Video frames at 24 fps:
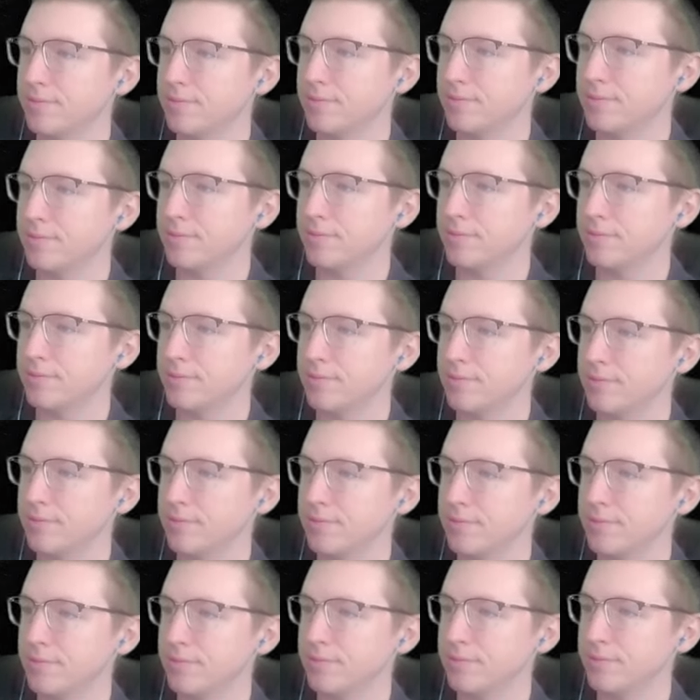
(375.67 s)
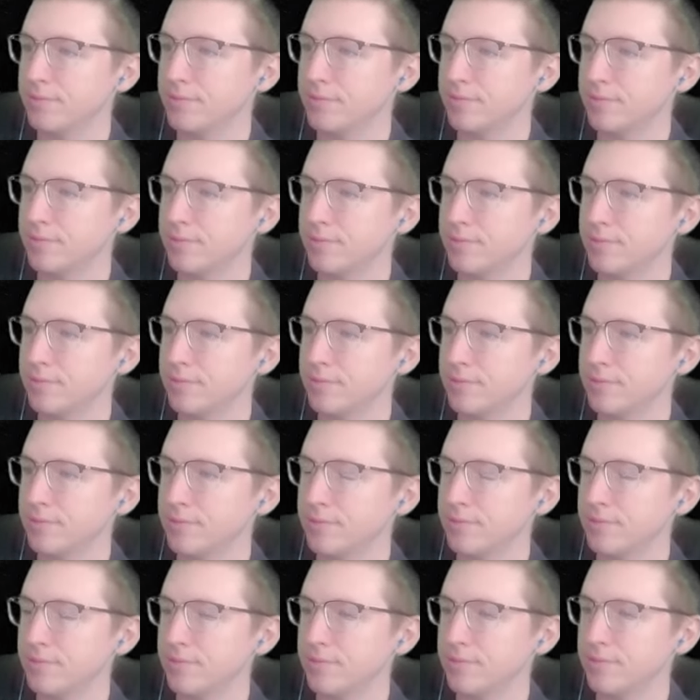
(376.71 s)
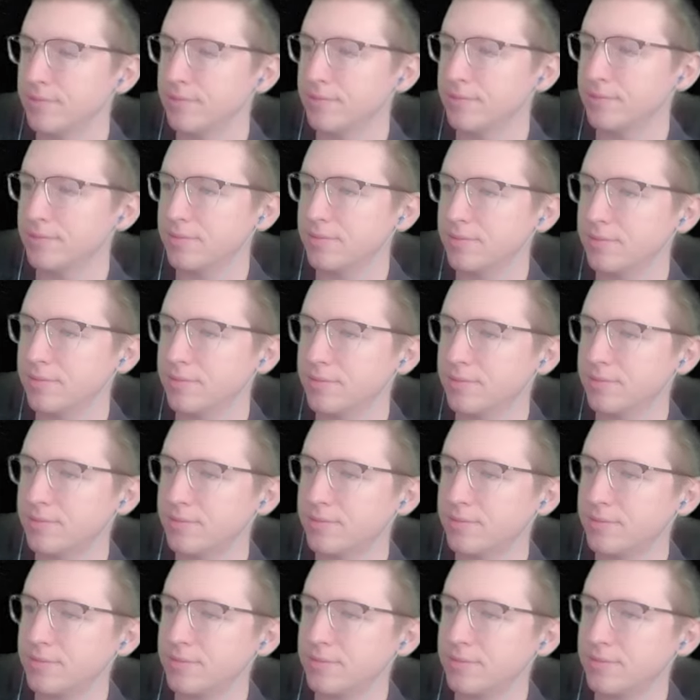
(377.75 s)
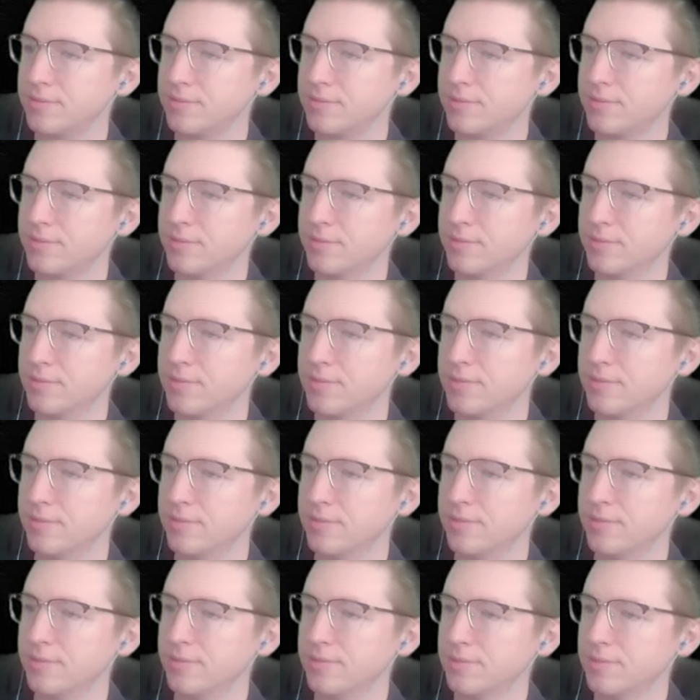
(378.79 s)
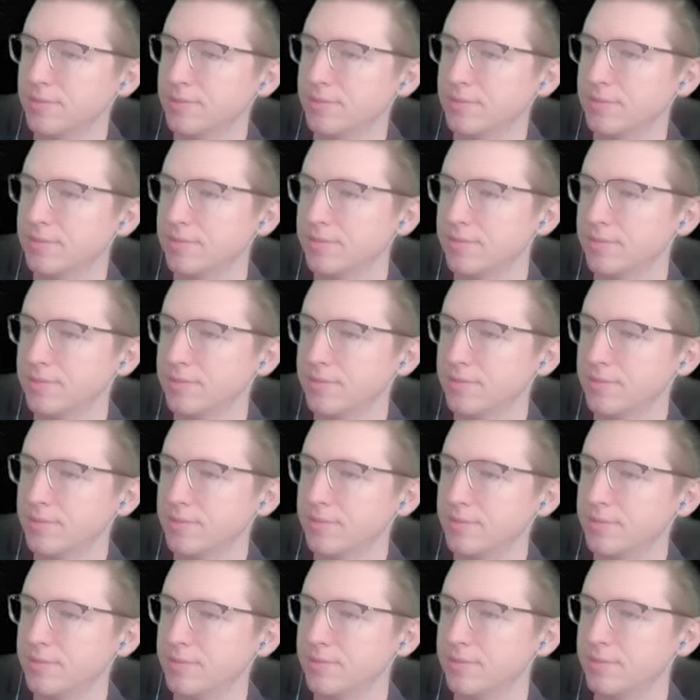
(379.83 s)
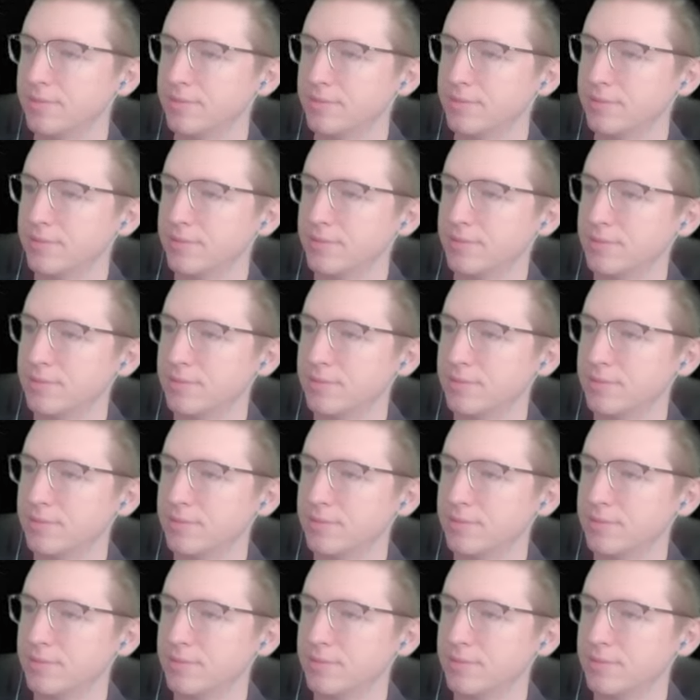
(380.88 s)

No words are spoken by the person on screen.